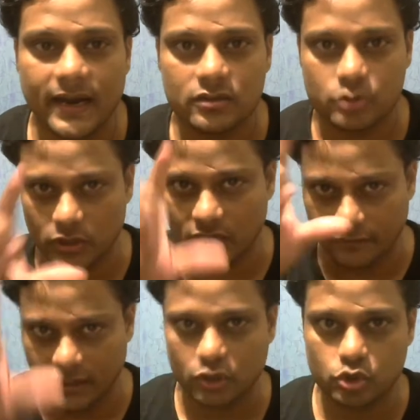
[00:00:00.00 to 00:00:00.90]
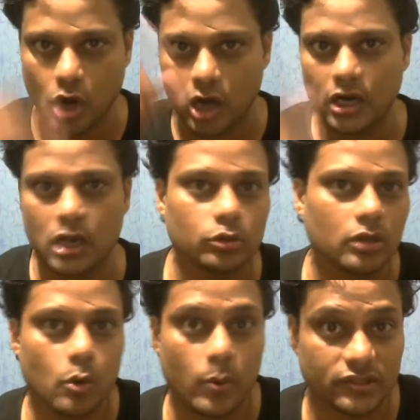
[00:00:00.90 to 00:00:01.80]
so that we can jot down the
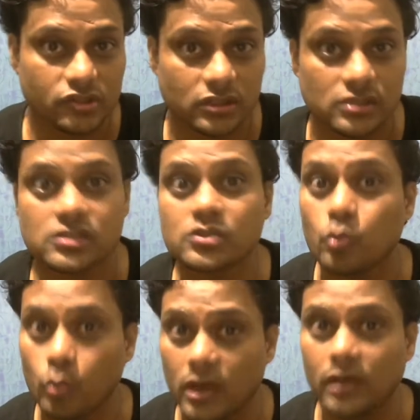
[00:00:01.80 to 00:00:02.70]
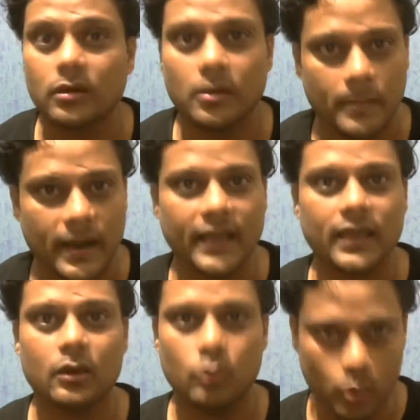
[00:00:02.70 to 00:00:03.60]
questions one
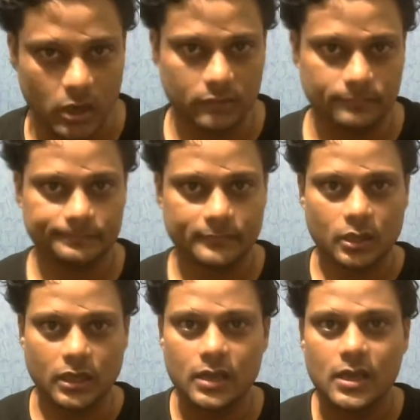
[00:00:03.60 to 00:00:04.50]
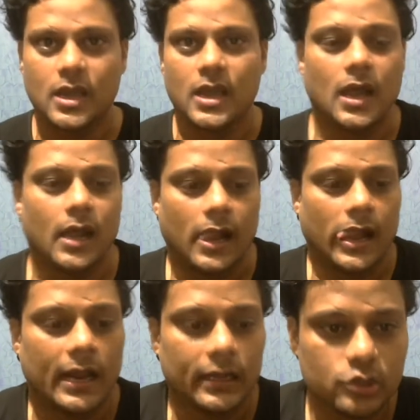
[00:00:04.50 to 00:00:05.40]
by one. Okay.
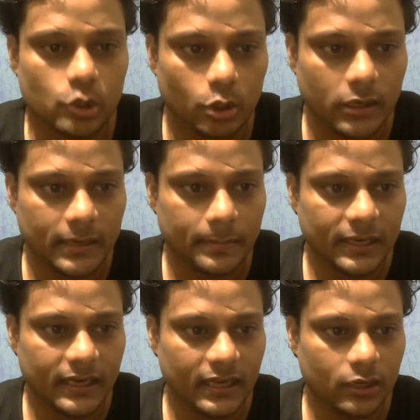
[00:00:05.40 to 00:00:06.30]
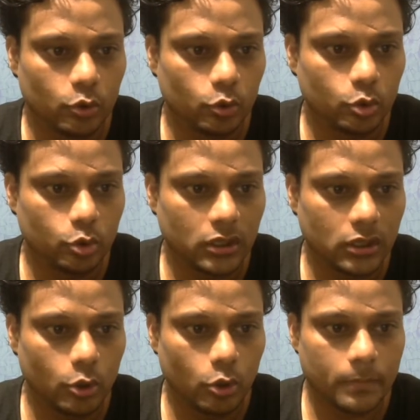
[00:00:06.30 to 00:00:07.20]
So let me take you to the
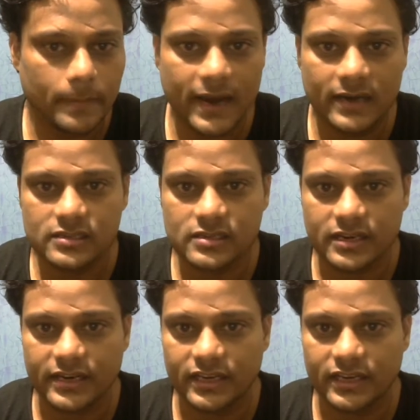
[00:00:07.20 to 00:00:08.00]
notepad straight